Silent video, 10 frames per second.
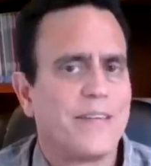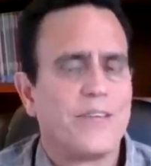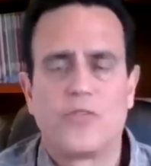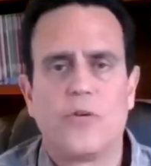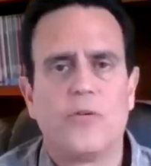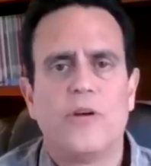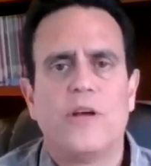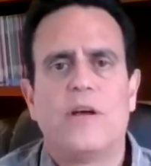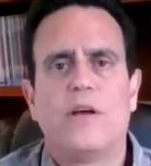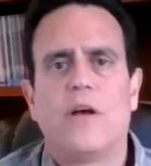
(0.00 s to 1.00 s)
So
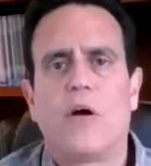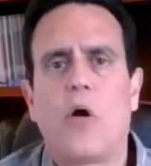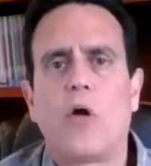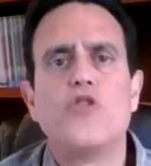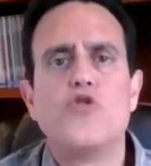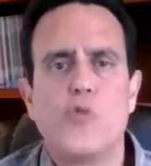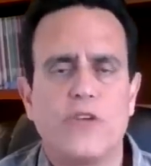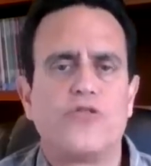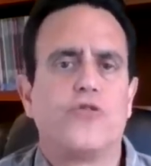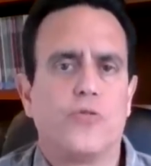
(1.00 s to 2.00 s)
on a new
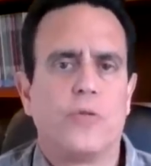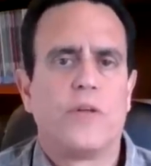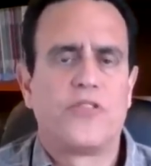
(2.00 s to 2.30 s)
issue.